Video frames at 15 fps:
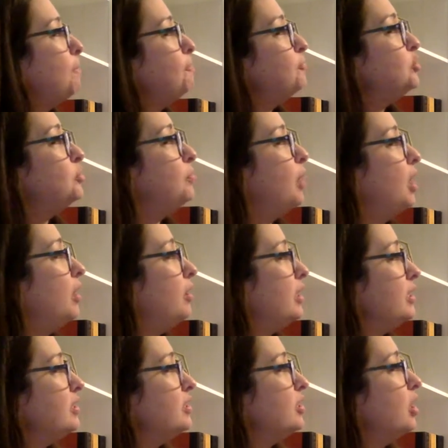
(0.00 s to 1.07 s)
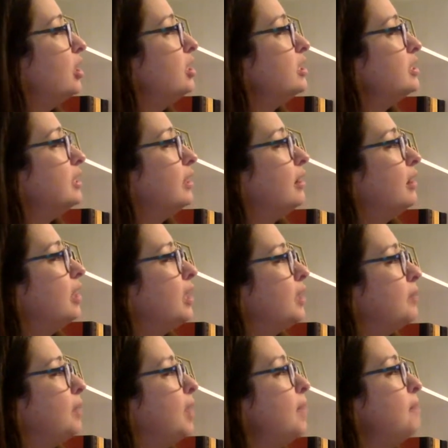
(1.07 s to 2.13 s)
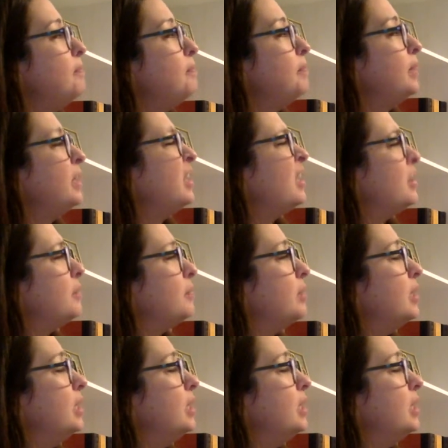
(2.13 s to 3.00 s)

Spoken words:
Jabari started to climb up and up.